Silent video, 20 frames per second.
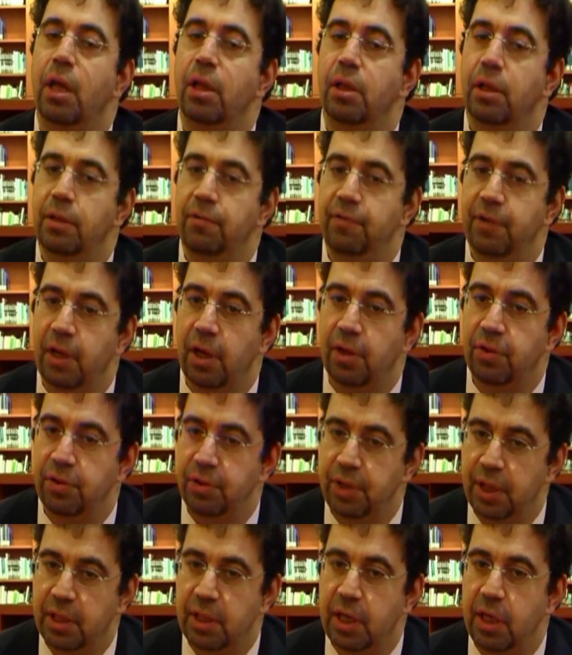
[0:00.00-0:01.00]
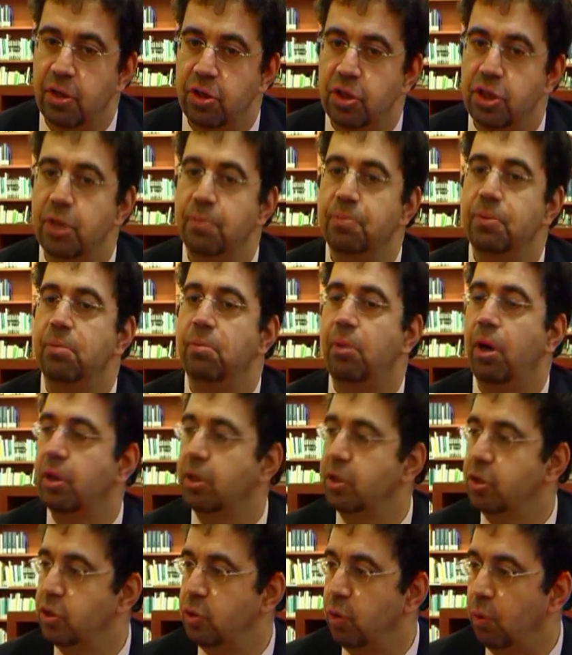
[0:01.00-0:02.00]
living under dictatorship. The
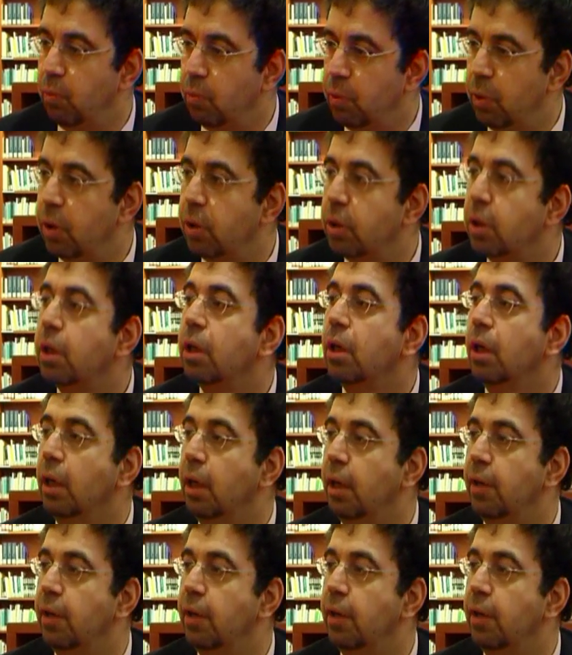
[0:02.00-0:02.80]
markets don't work.